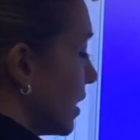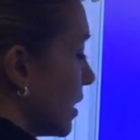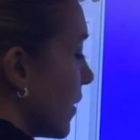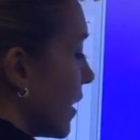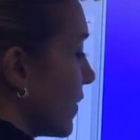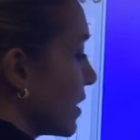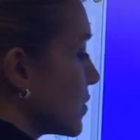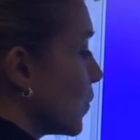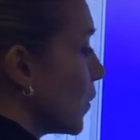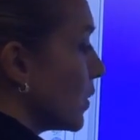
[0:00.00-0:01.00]
Now I have
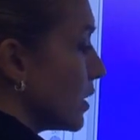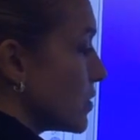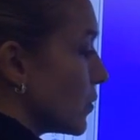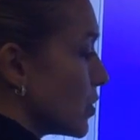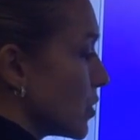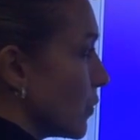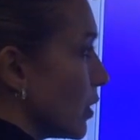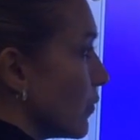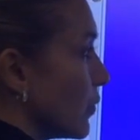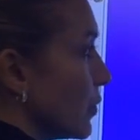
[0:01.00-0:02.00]
exponents or
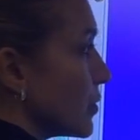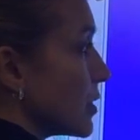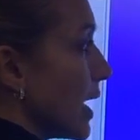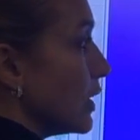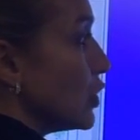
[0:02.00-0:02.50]
square roots. I